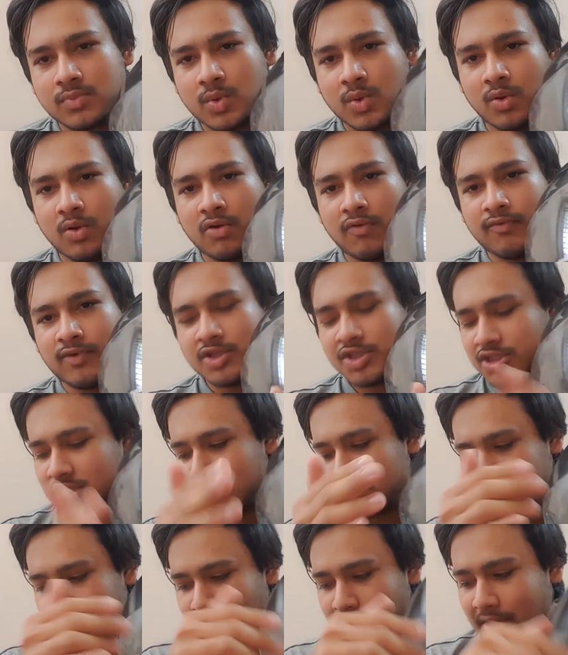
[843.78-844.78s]
go for
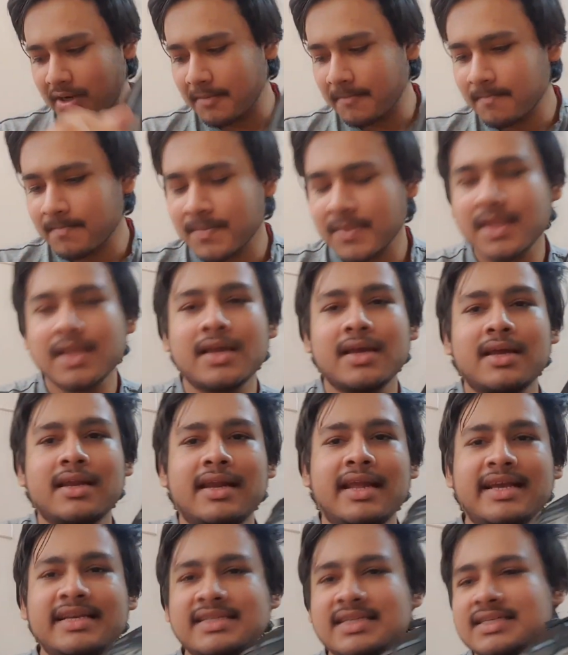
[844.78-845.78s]
chin mount.
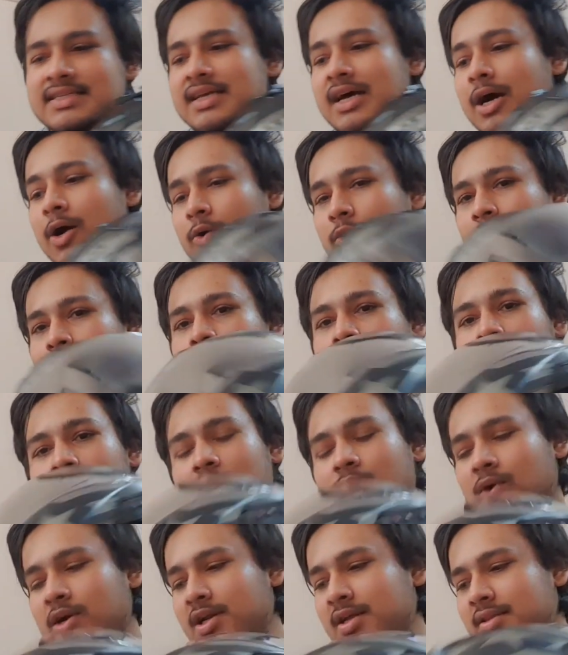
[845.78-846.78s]
Next is how to mount.
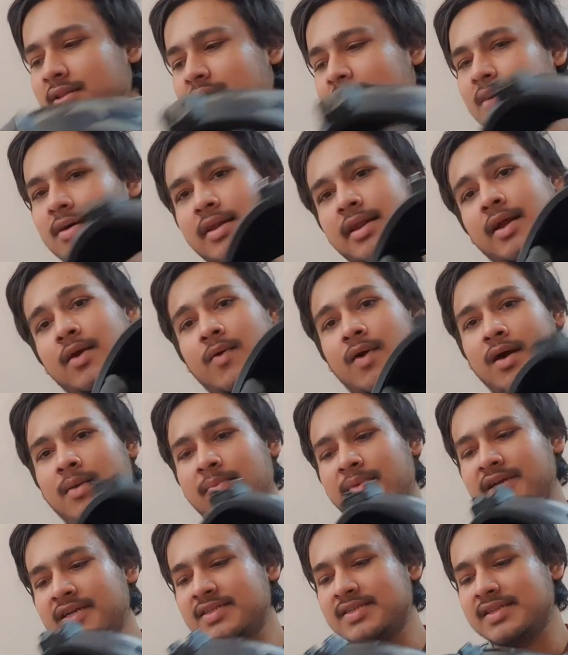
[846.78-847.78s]
What are the
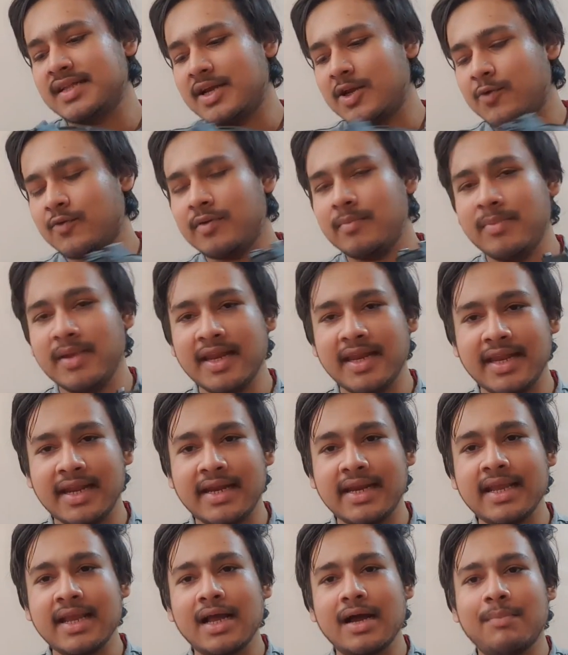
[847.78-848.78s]
requirements that you will be
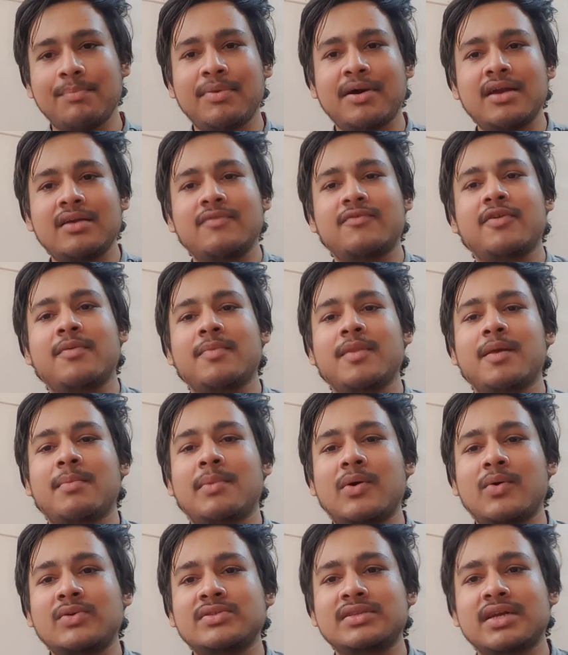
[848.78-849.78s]
needing apart from the
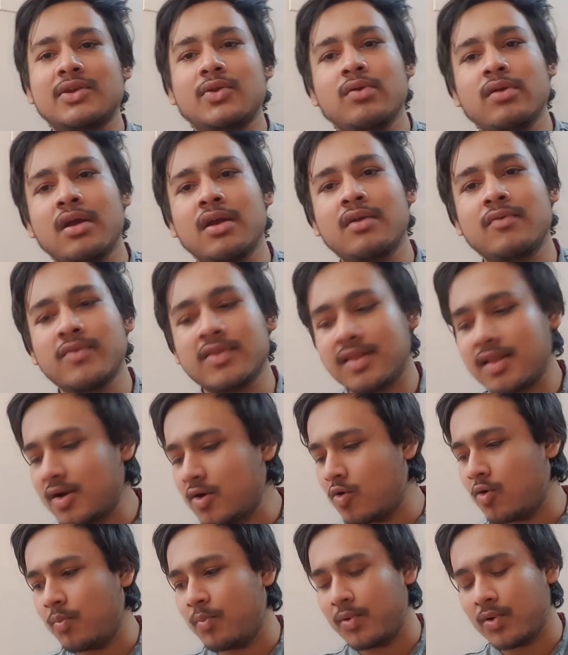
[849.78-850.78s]
mounts that you get with a
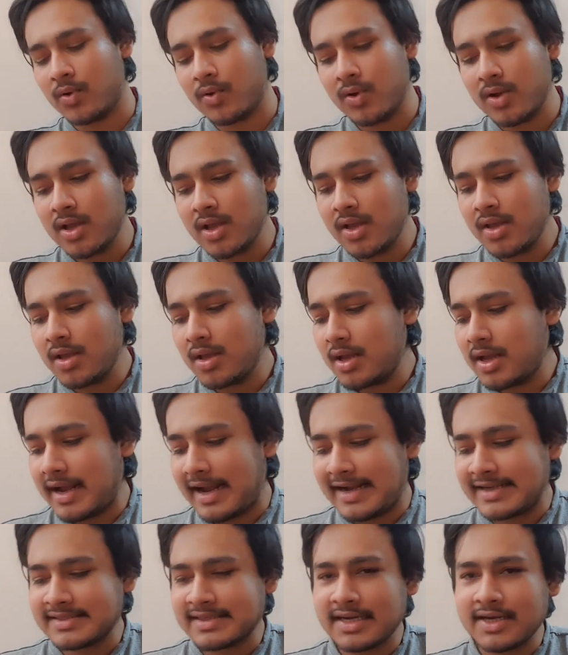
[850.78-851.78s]
GoPro?
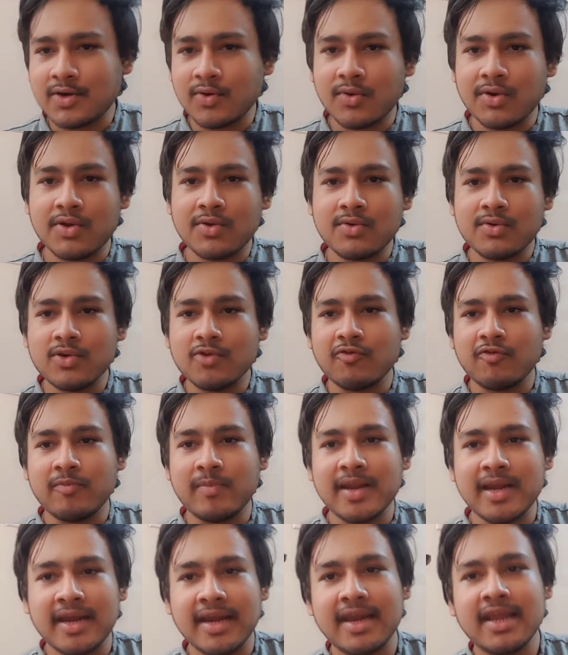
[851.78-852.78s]
As I told you, you would
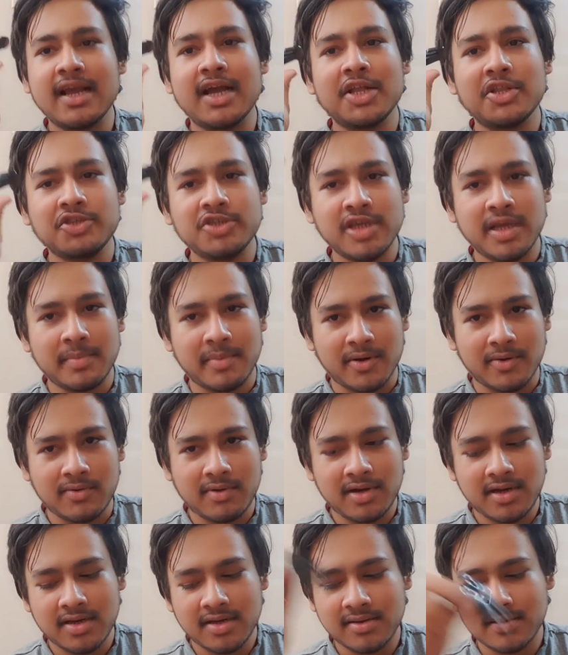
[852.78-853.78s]
be needing a J mount,